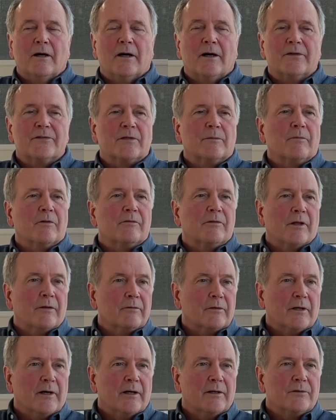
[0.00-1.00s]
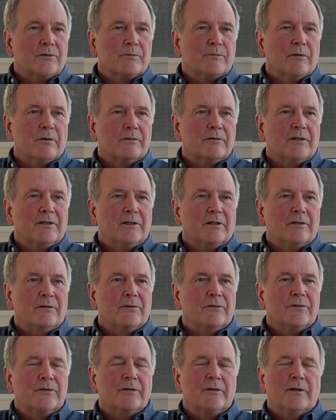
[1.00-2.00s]
some of the other guidance
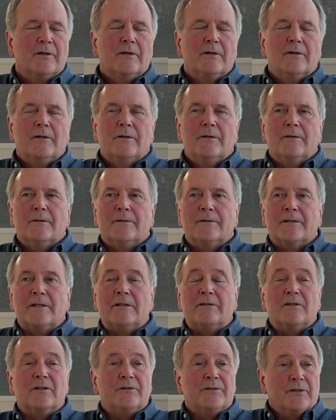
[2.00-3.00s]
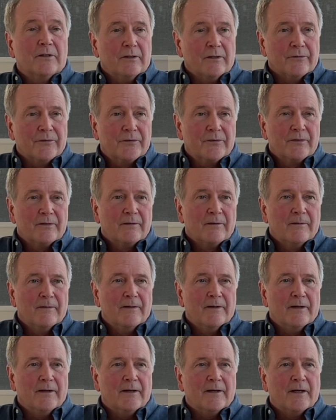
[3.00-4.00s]
proteins in the adult.
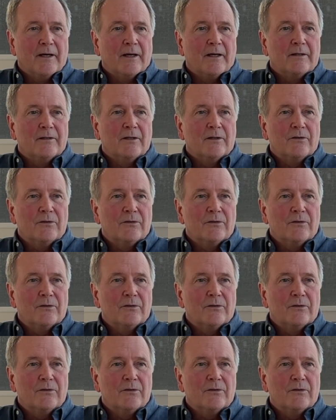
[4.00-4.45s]
And it